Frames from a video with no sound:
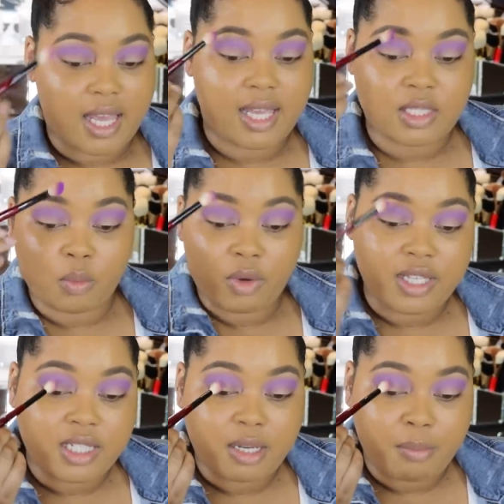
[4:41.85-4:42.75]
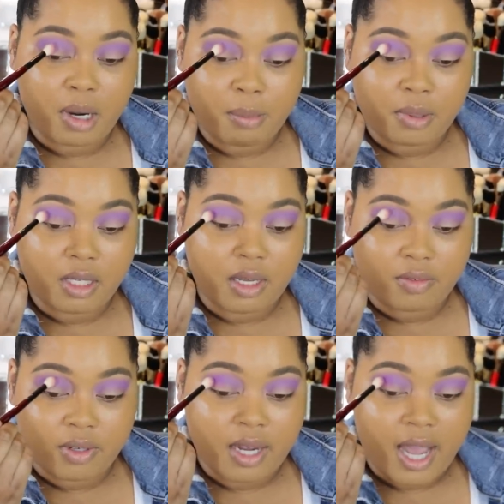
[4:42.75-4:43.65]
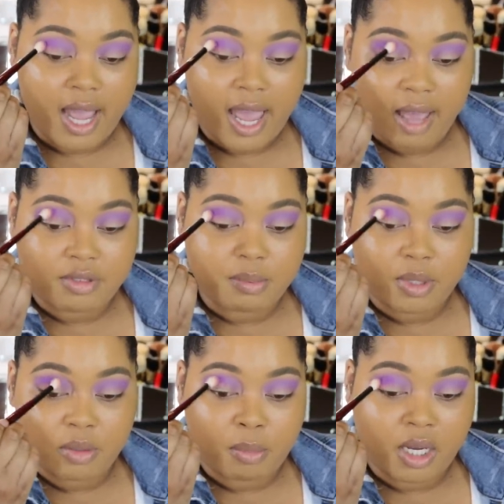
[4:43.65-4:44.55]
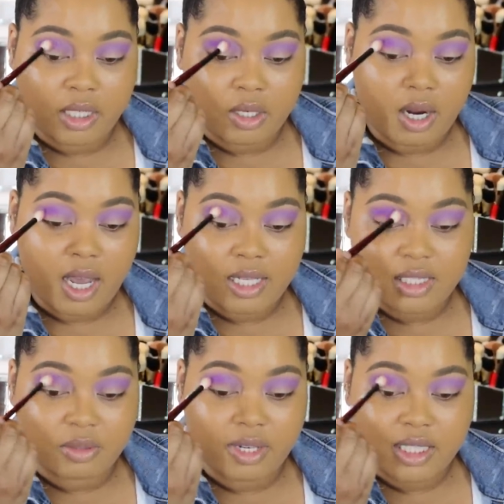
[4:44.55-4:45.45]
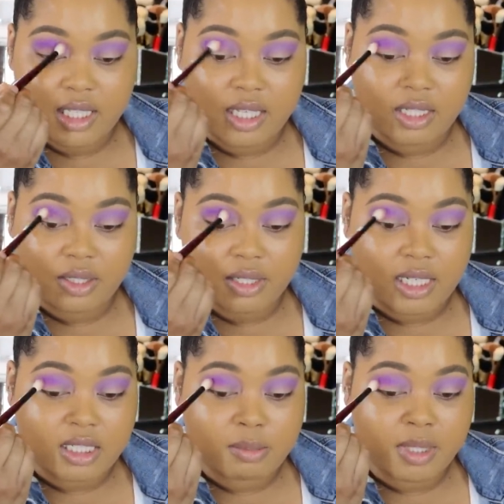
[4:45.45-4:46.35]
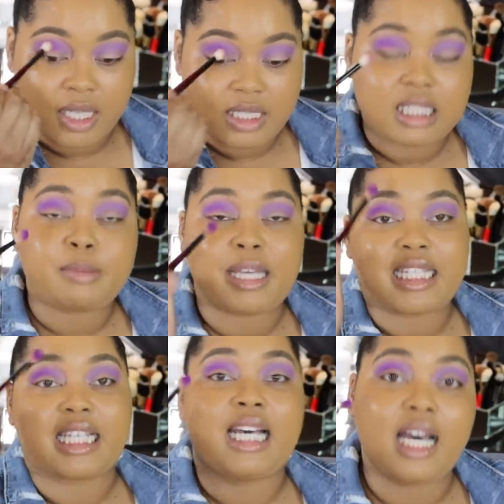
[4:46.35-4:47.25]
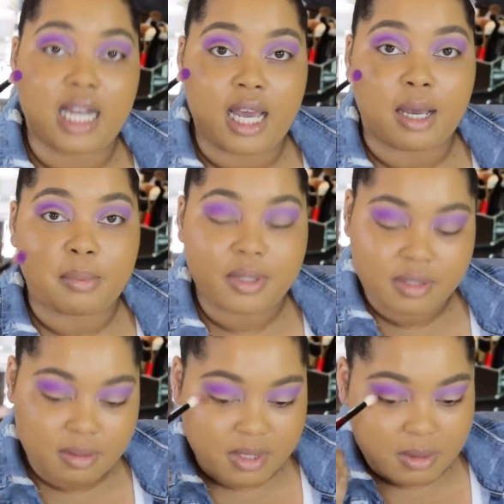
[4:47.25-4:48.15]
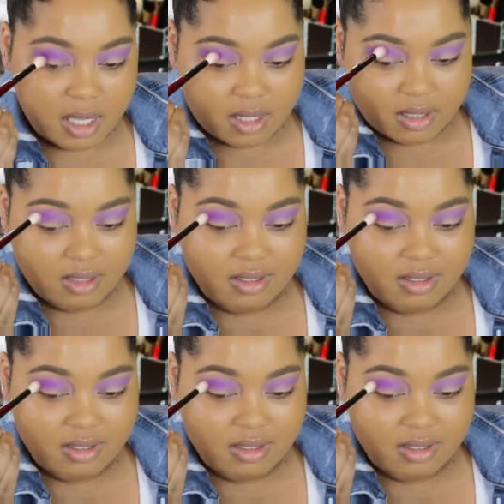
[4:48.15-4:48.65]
as a resident purple lover I have to put Mardi Gras directly in the crease because it's about to cut up I'm just kidding